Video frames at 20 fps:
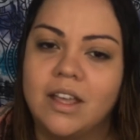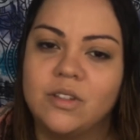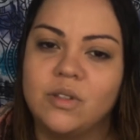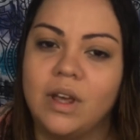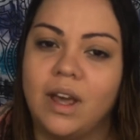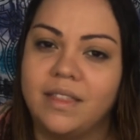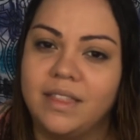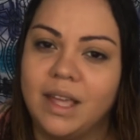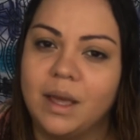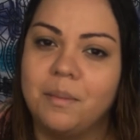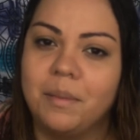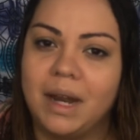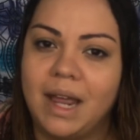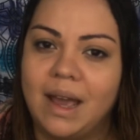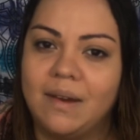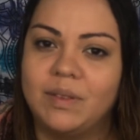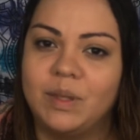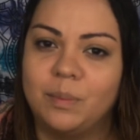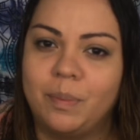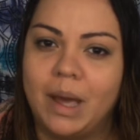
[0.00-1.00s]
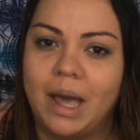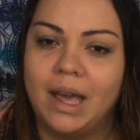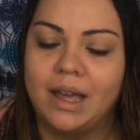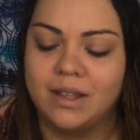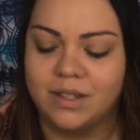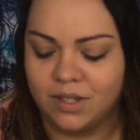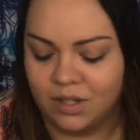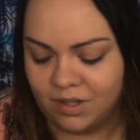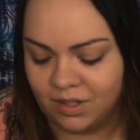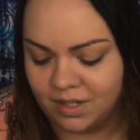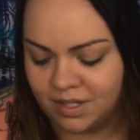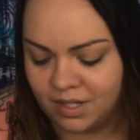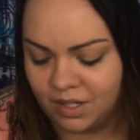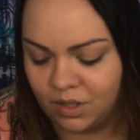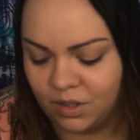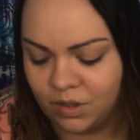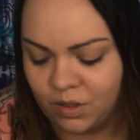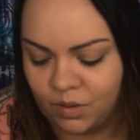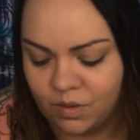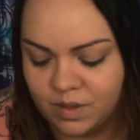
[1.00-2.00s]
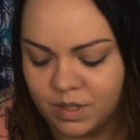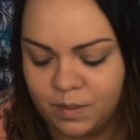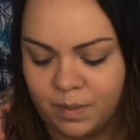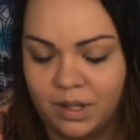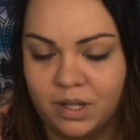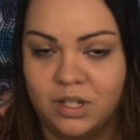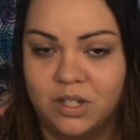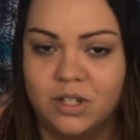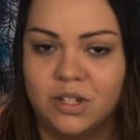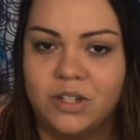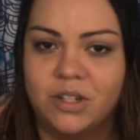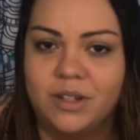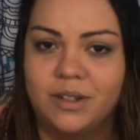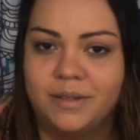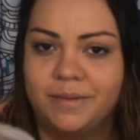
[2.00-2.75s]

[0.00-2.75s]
So I think I'm going to have to pass on the silicone sponge.